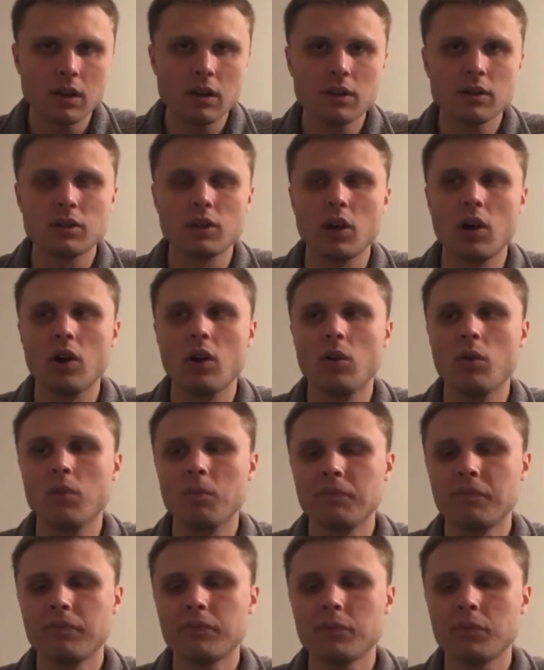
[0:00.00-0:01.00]
So
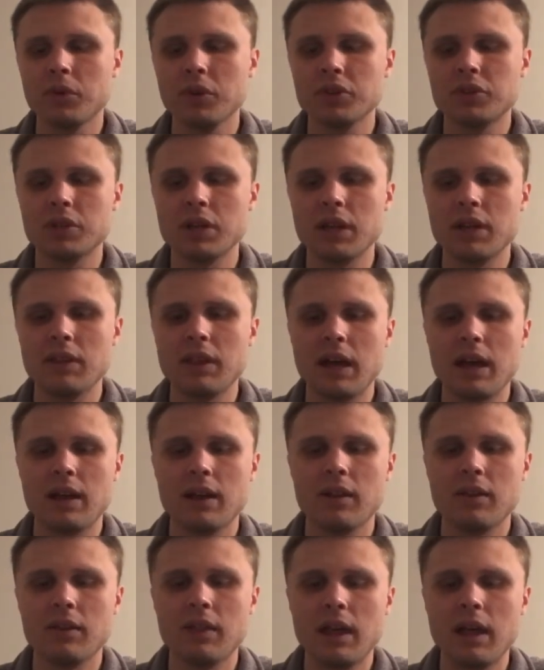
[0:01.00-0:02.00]
we'll see.
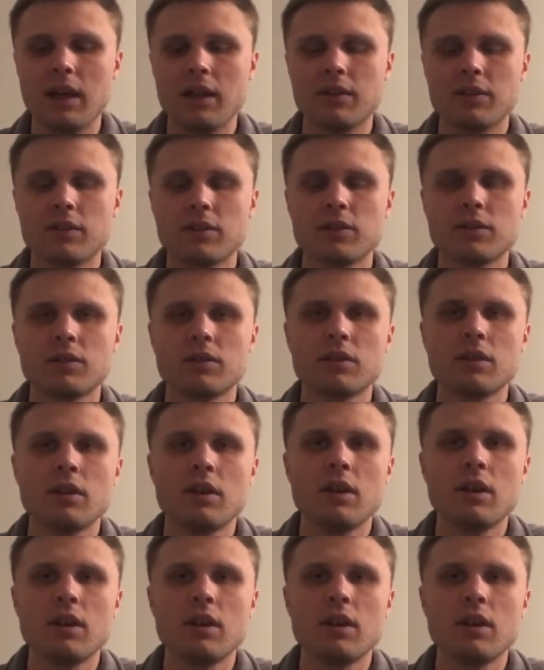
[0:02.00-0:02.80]
That's